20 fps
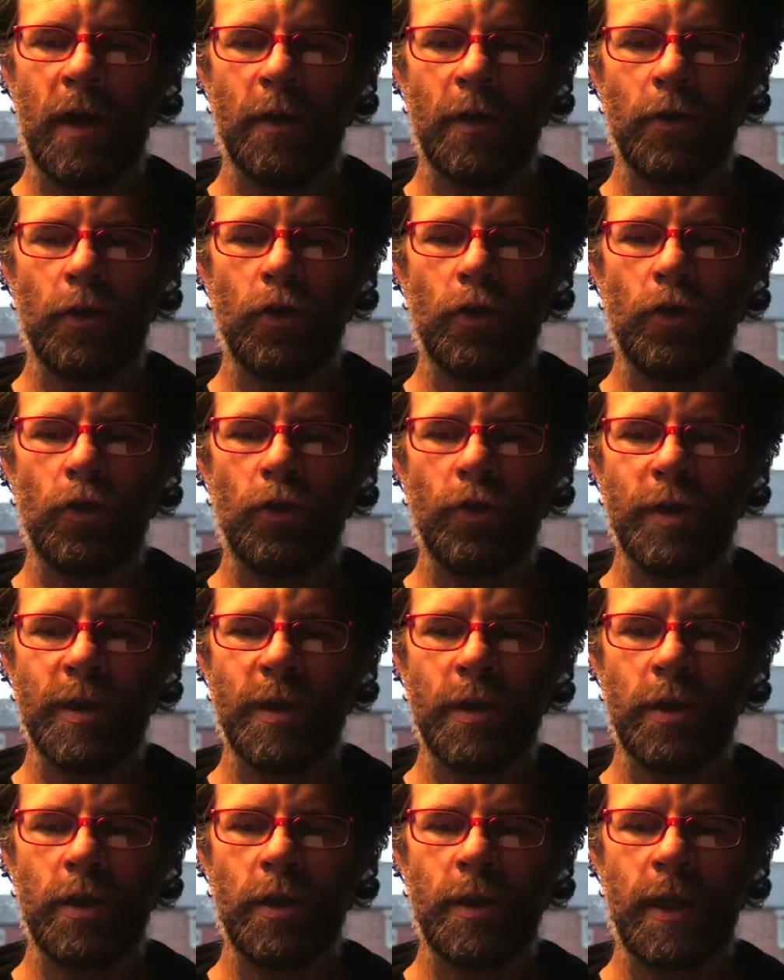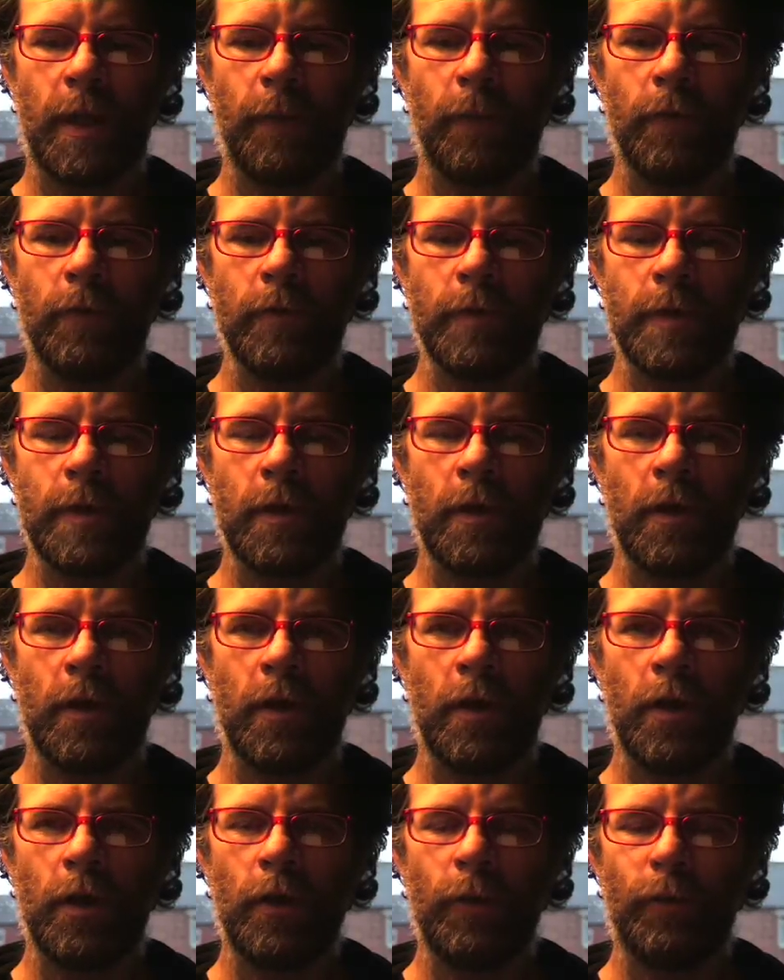and core dessert apples.
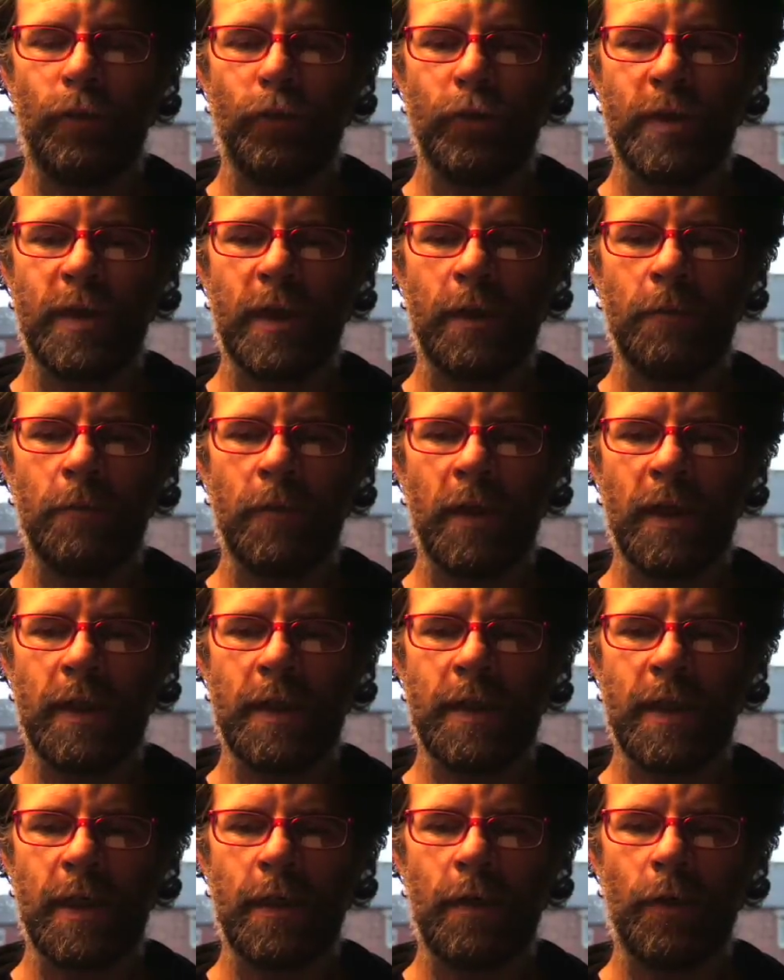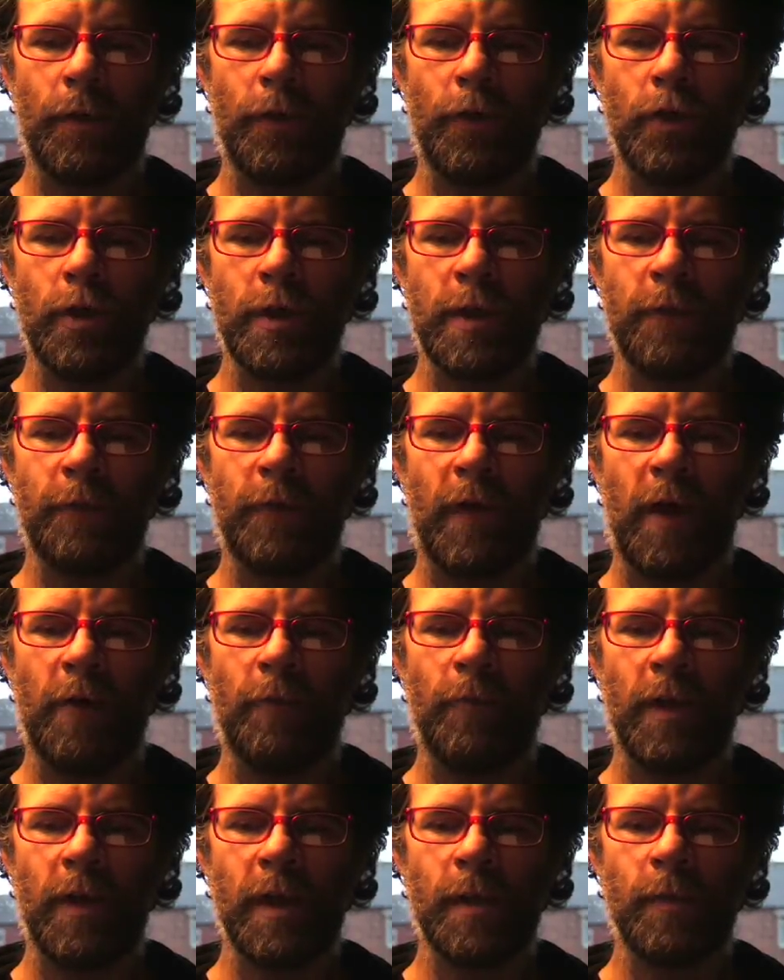Put in meat tin 35
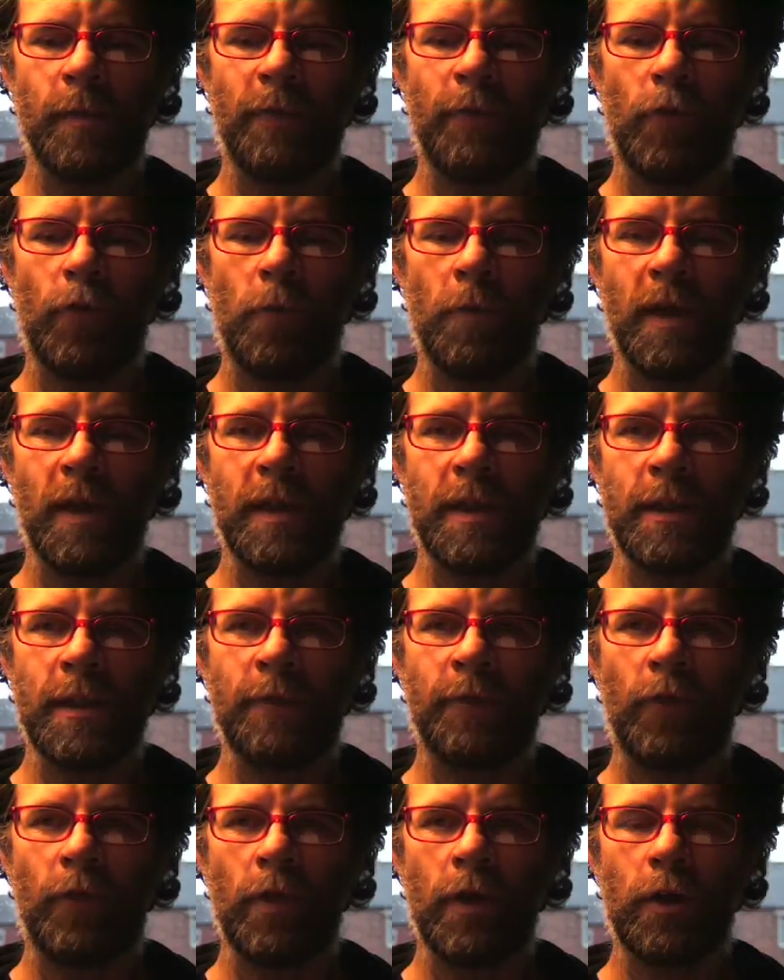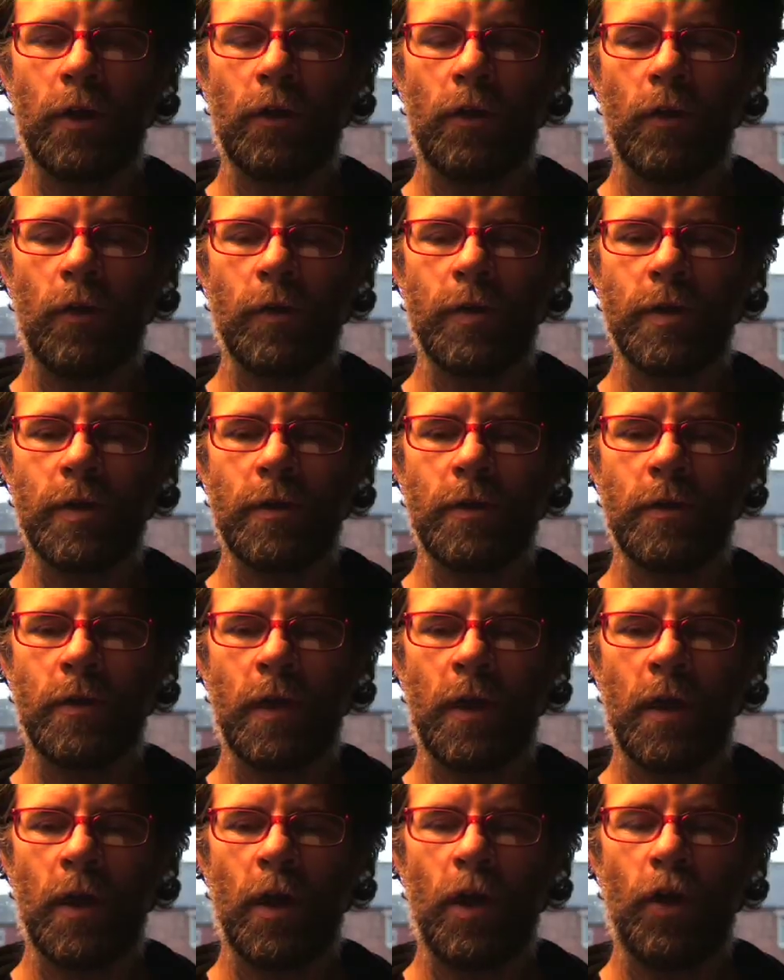minutes before meat is fully cooked.
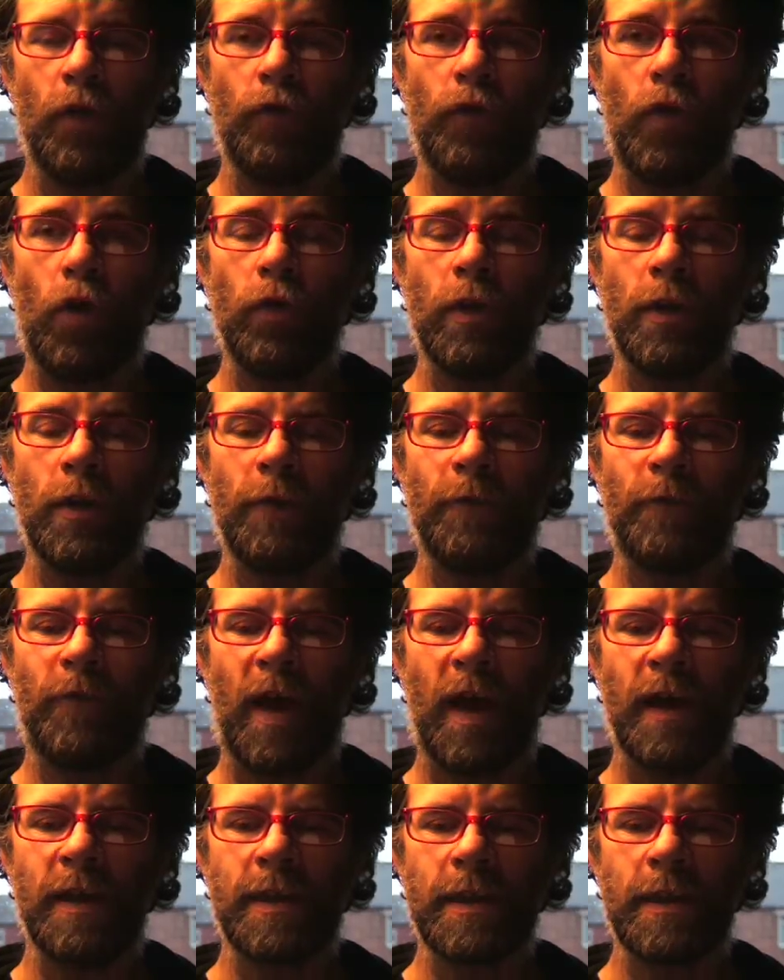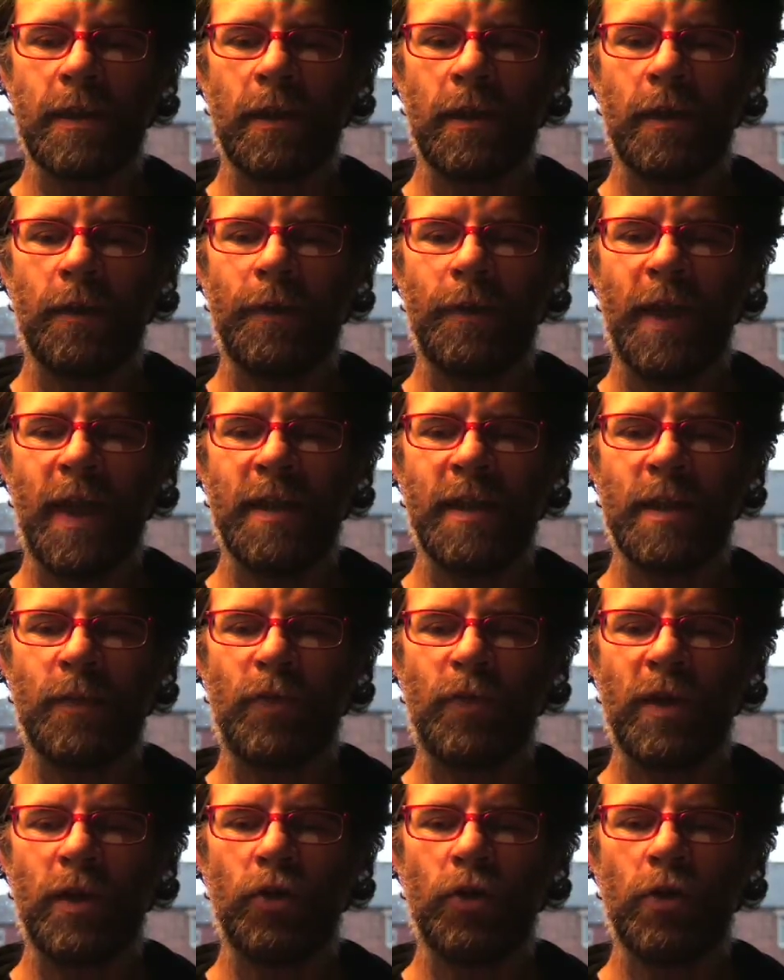Roll in the fat, then
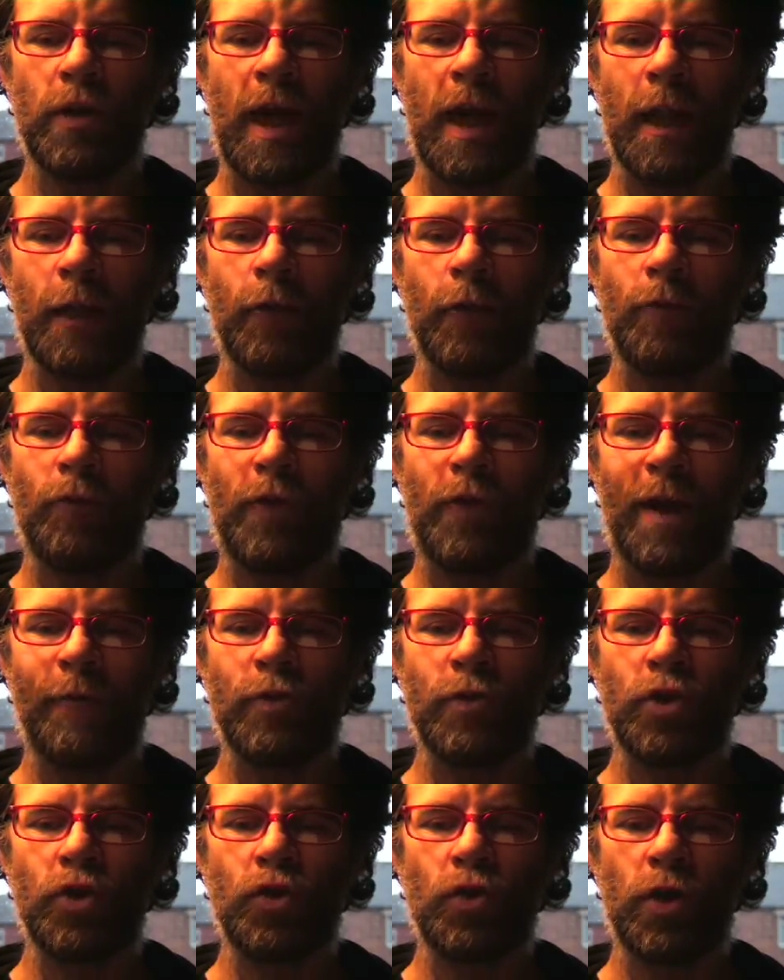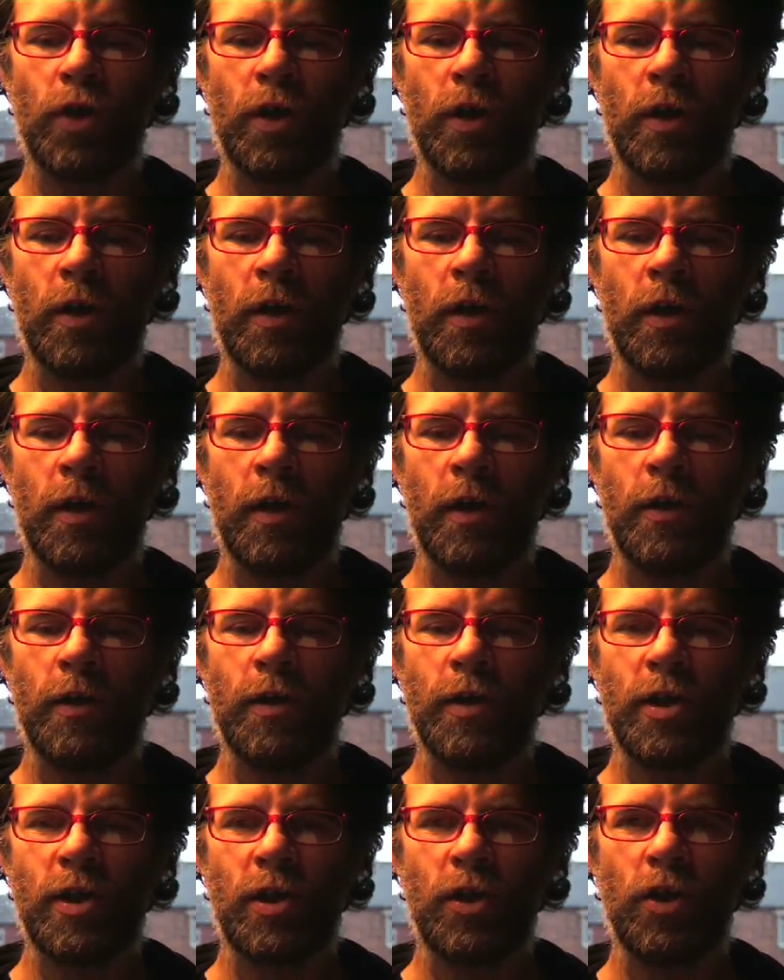sprinkle lightly with brown sugar.
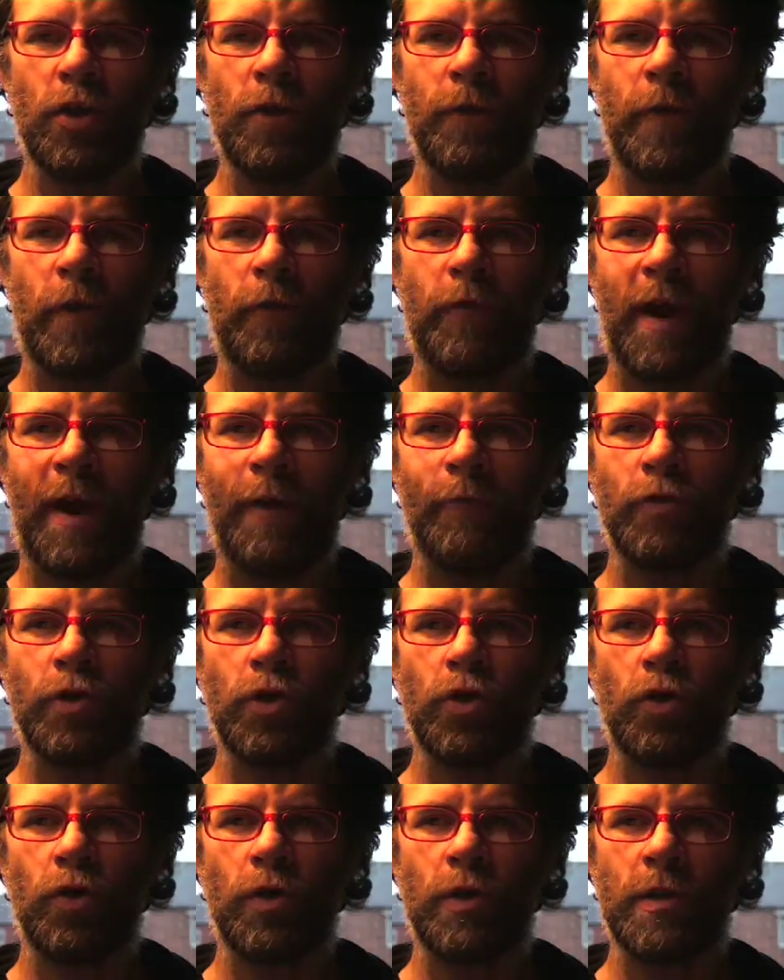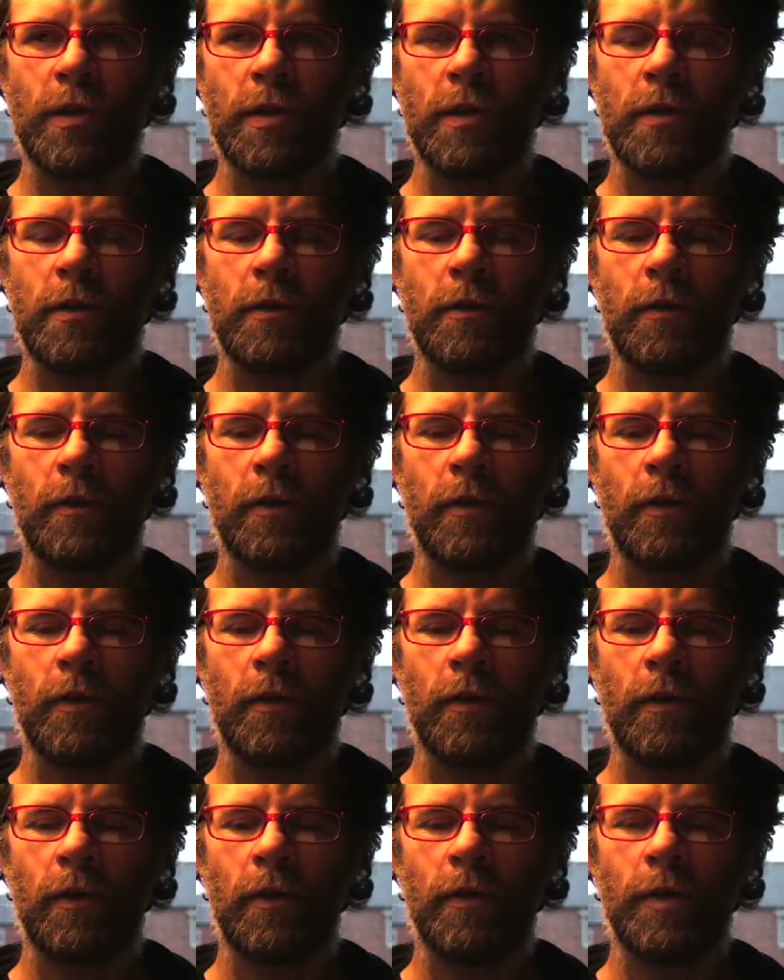Serve a round joint,
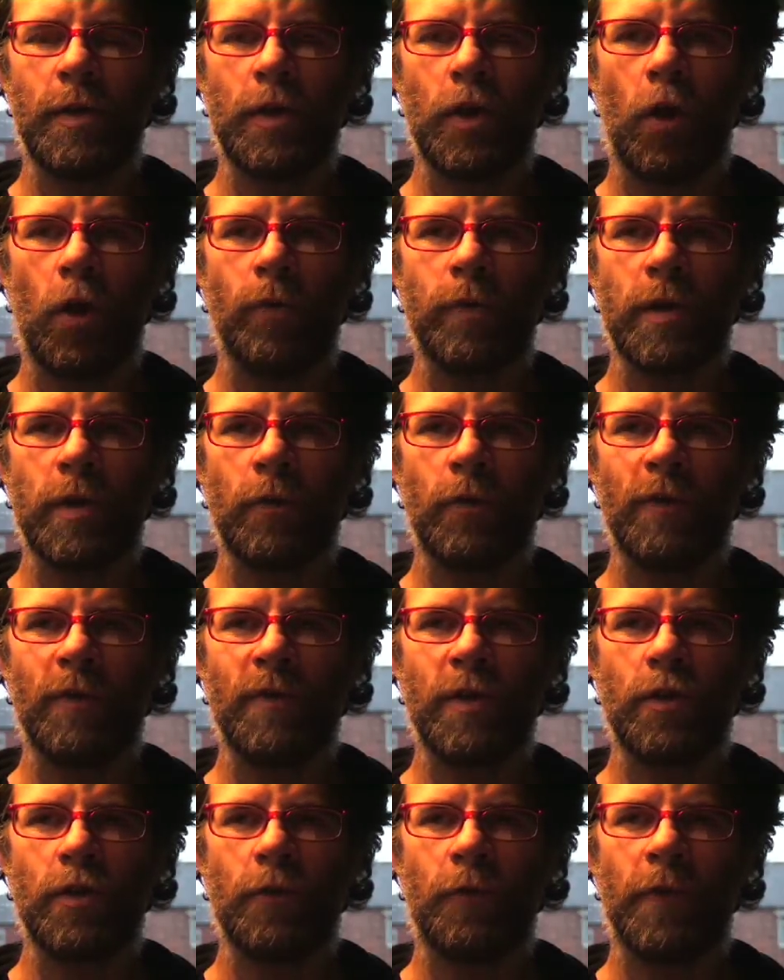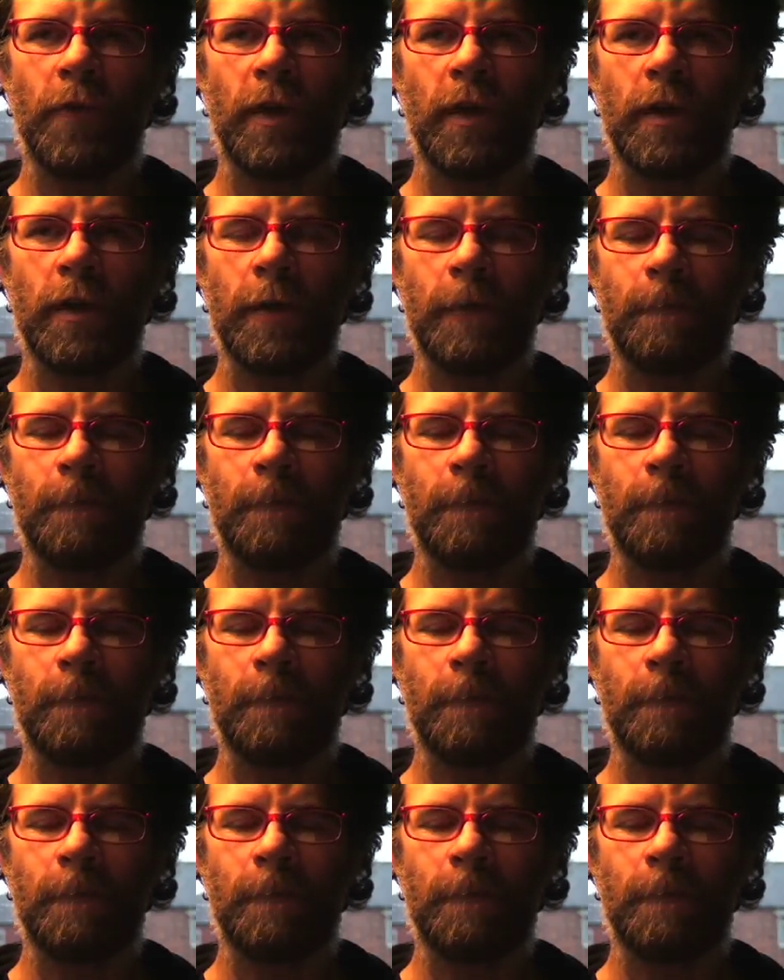topped with stuffing.